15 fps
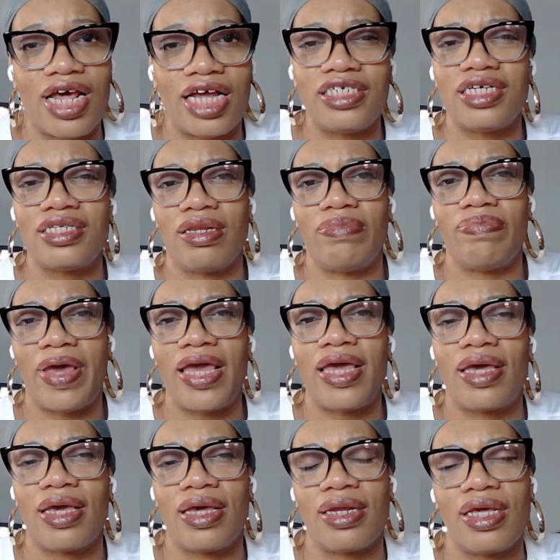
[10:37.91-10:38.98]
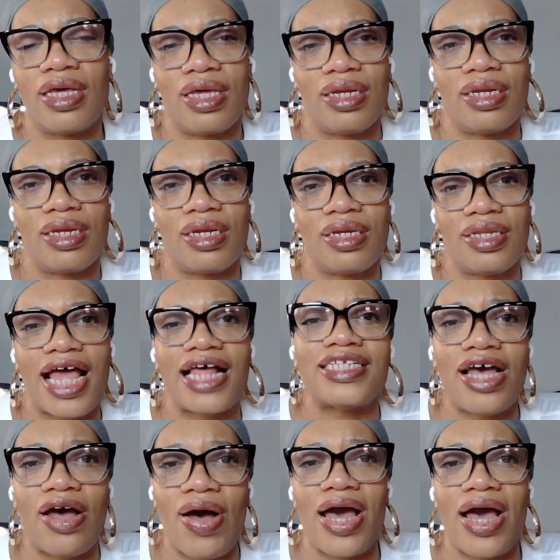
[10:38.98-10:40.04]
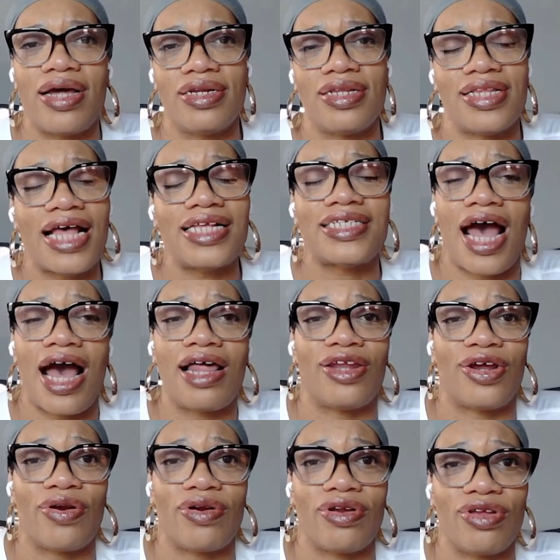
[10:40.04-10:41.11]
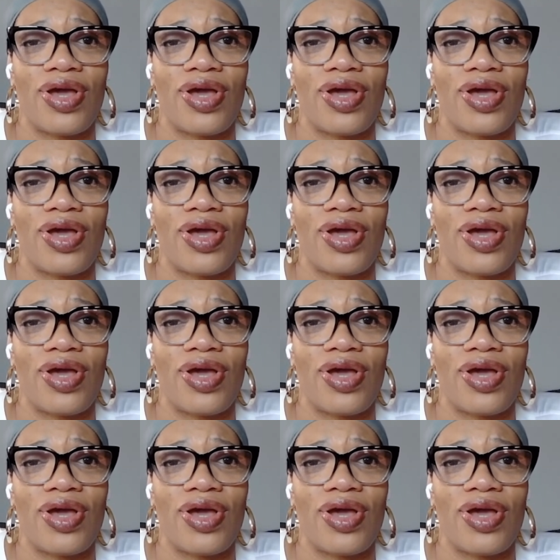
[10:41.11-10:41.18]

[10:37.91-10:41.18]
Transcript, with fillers: not just in baking, it that's how I that's how I learn.